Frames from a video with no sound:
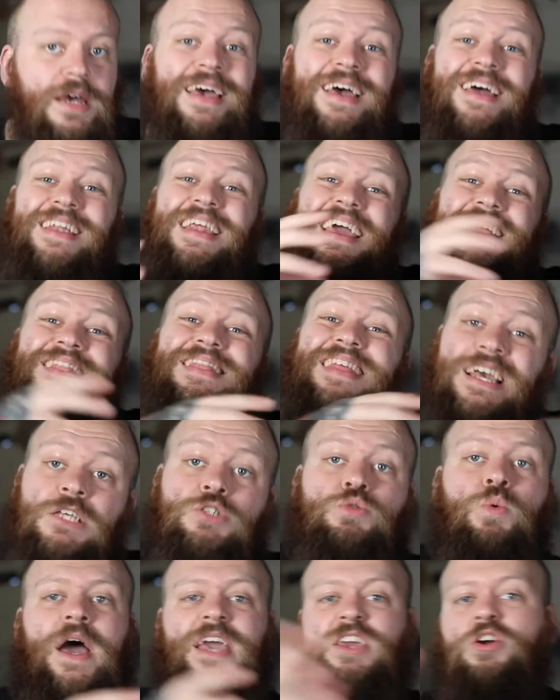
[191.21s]
And in
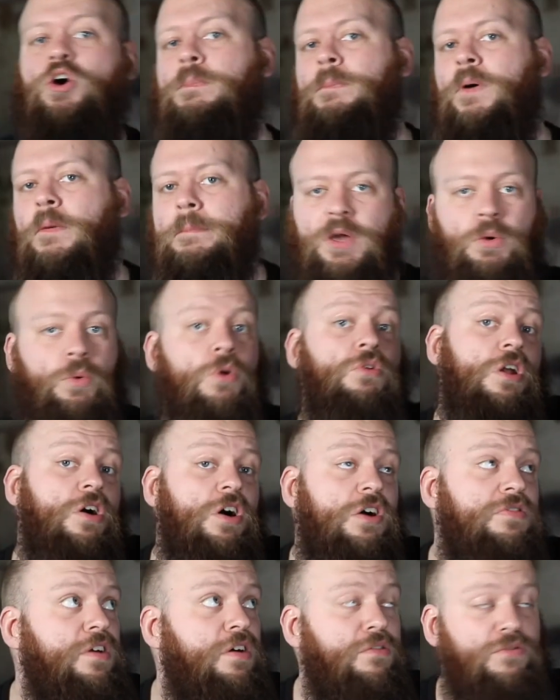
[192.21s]
this way, your puppy will
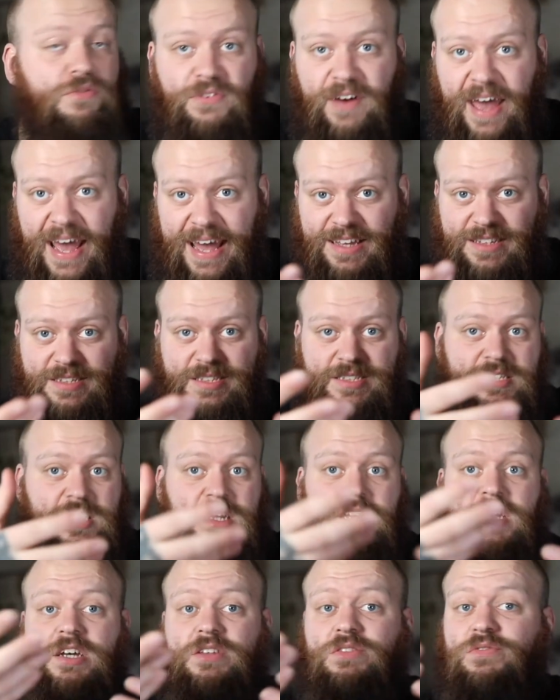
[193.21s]
learn that vets
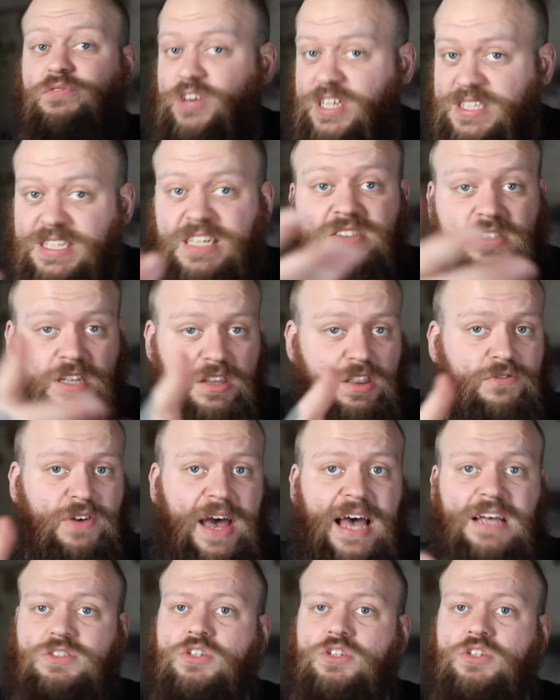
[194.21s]
and visits to the vets are